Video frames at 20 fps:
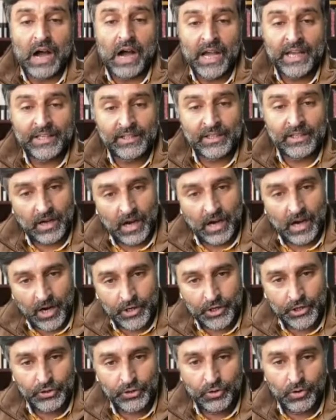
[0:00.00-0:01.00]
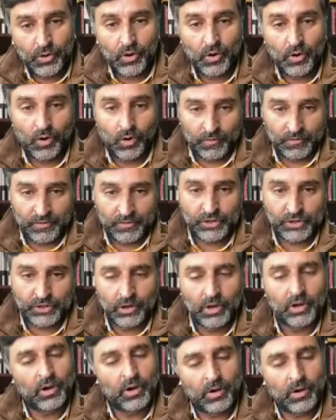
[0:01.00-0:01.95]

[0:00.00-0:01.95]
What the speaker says: either audio or visual.